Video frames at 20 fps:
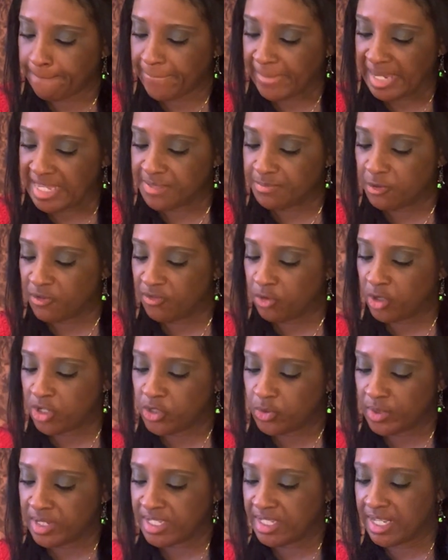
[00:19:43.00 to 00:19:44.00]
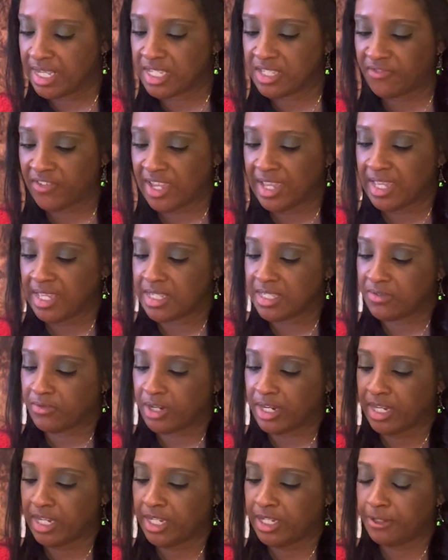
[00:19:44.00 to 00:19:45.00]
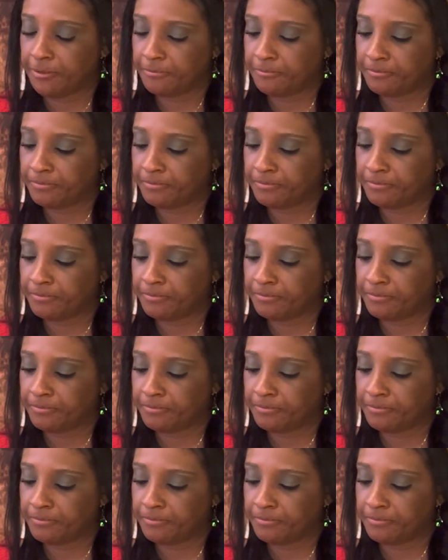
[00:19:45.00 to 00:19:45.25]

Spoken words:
It's moved on to its next phase, right?